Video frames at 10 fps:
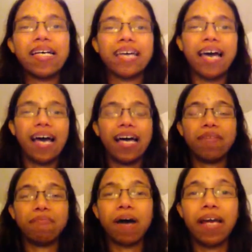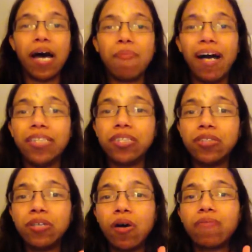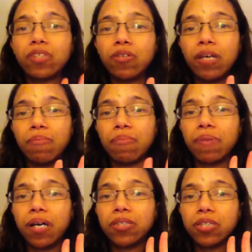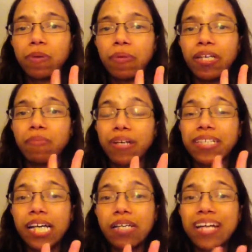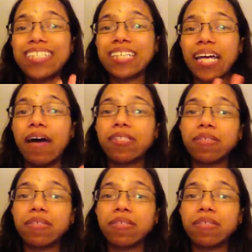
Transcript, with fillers: But I do know of two people in particular that stand out